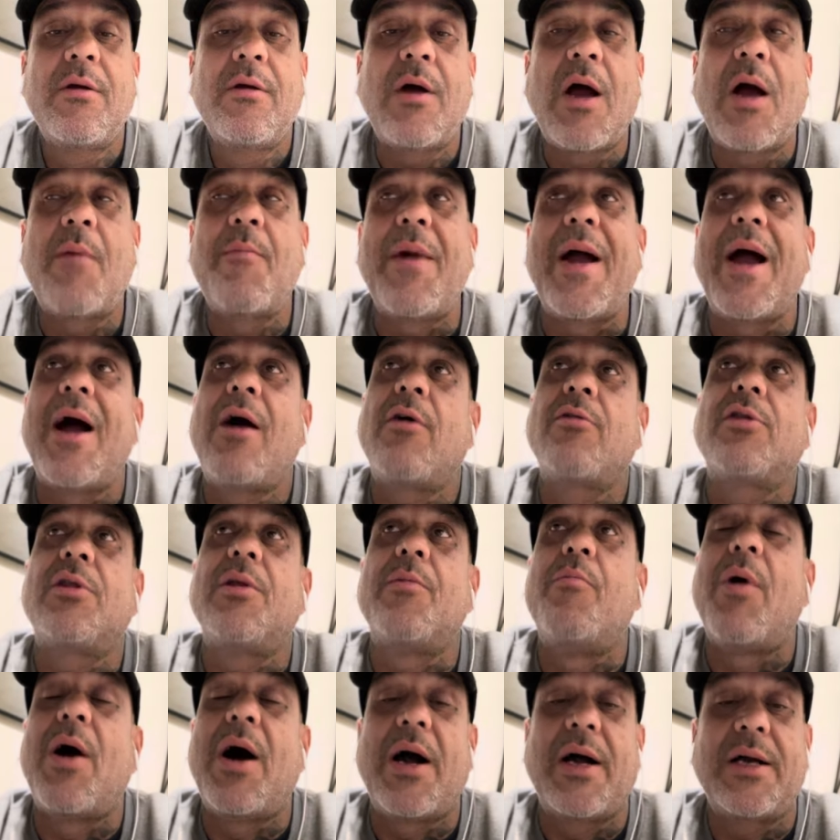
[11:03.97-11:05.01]
I'm out the
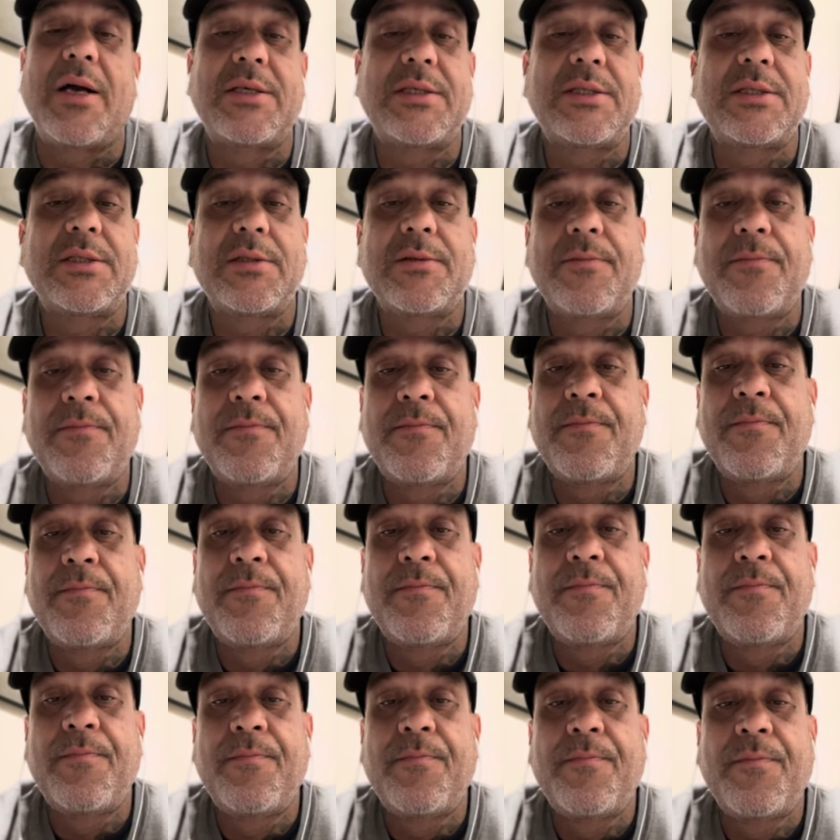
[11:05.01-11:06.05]
box.
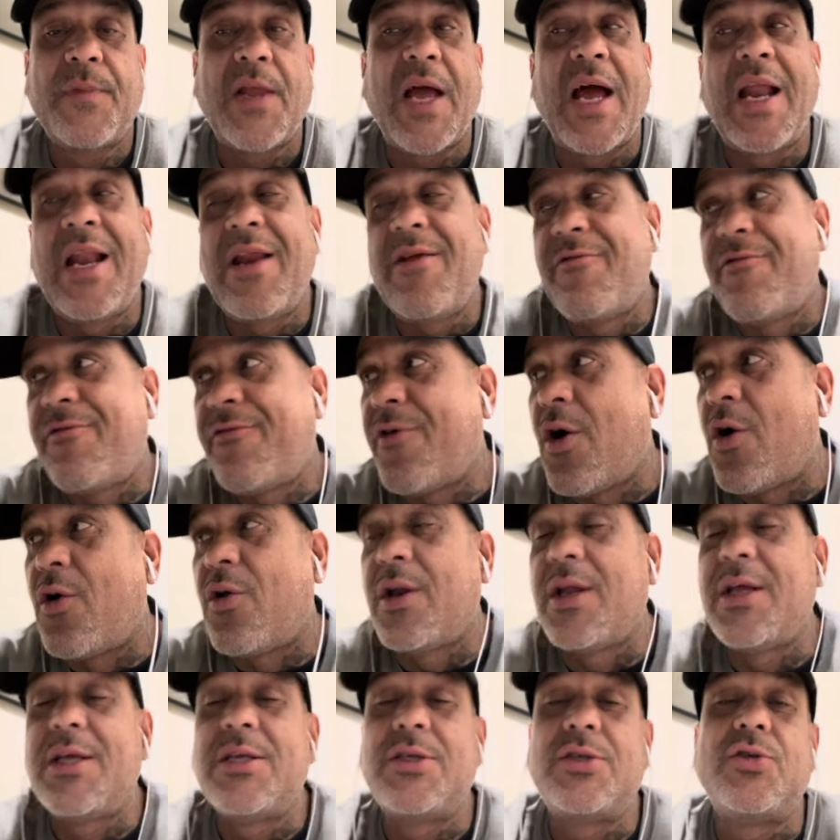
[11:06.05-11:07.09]
I didn't
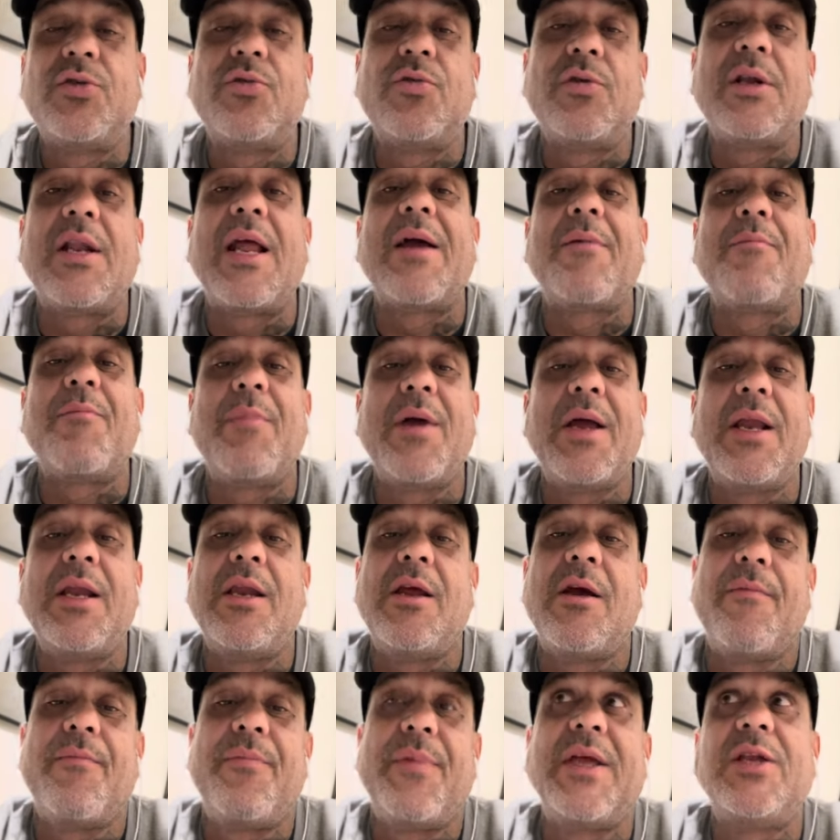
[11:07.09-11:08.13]
fall into it like many
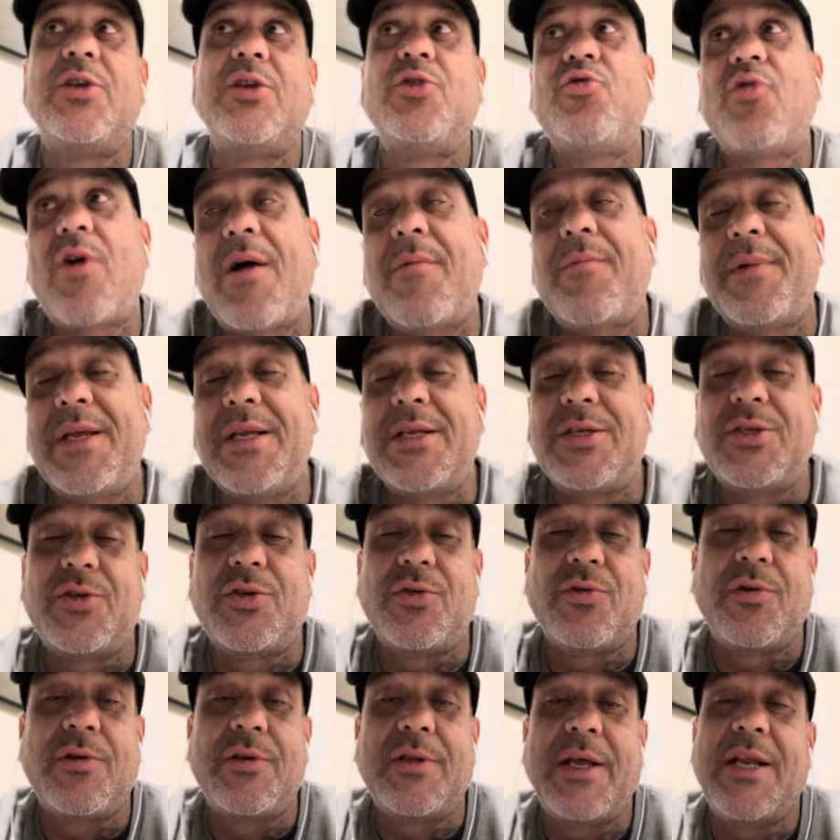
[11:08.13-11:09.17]
of them. They dropped
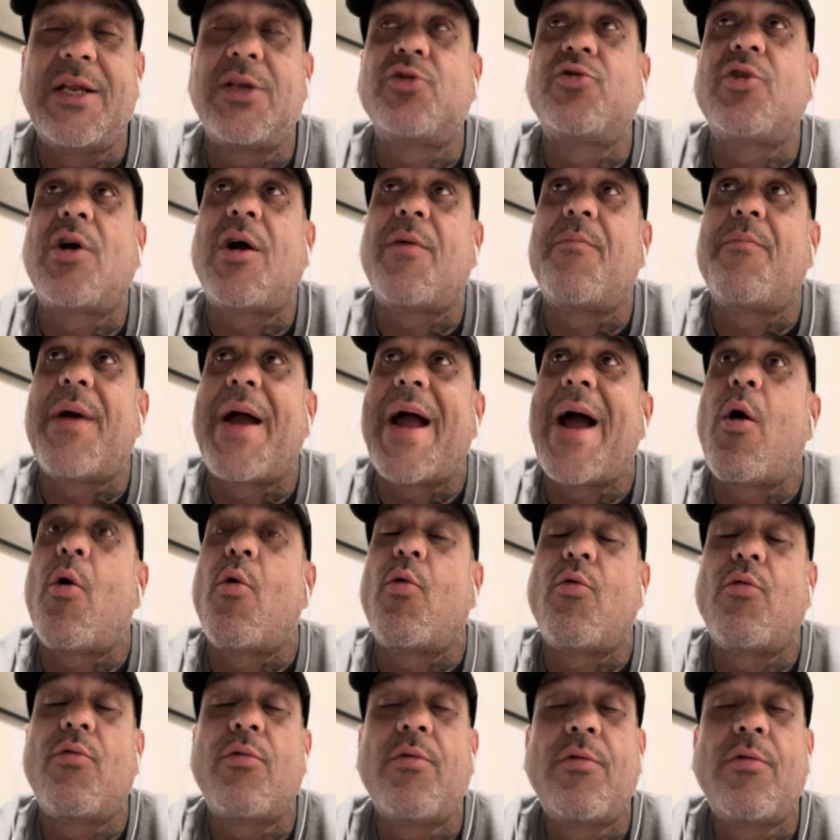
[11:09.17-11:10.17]
into it. They didn't drop out.